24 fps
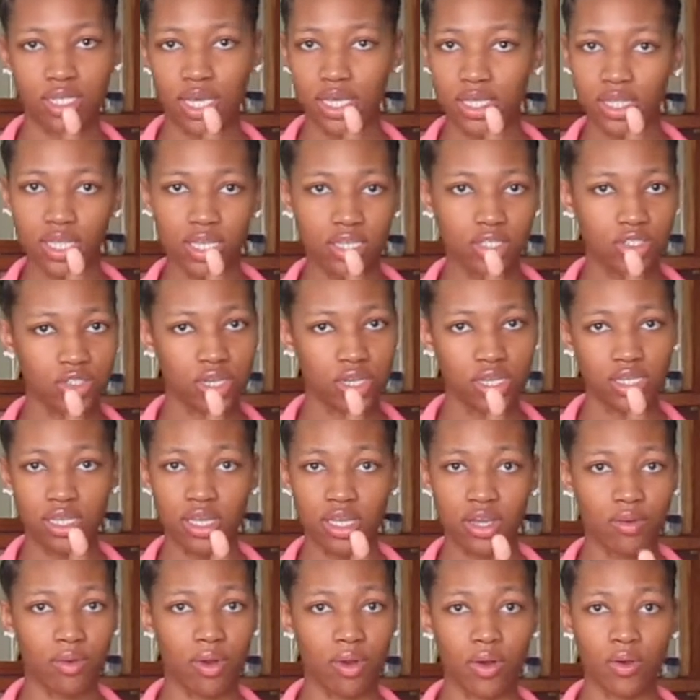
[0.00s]
that, straight
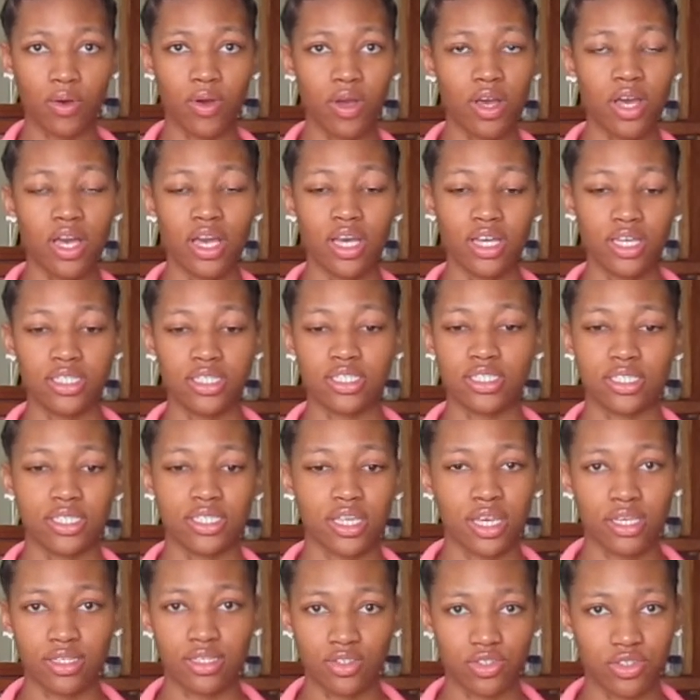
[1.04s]
narrow, just
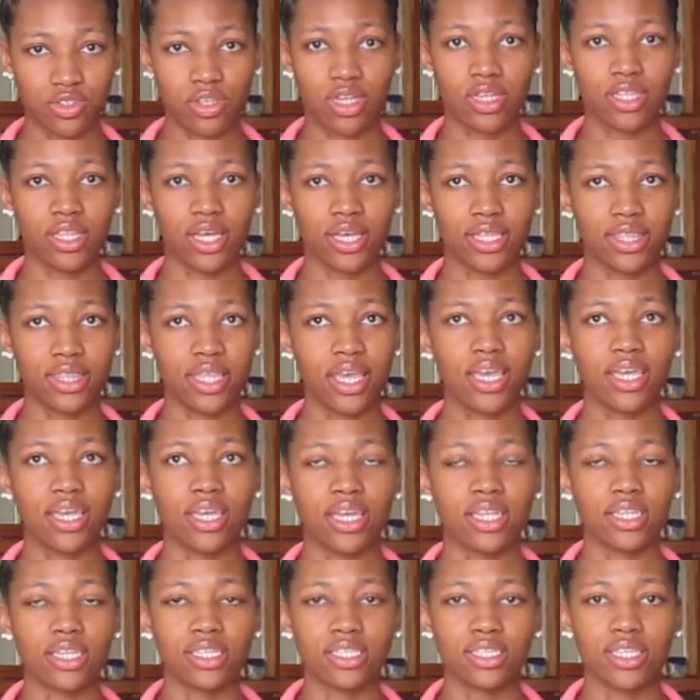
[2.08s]
like straight like that.
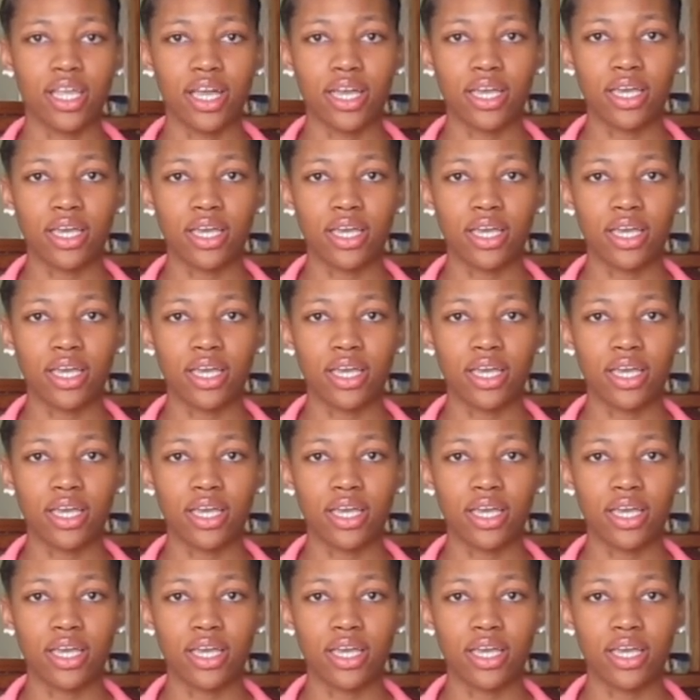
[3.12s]
And it's like,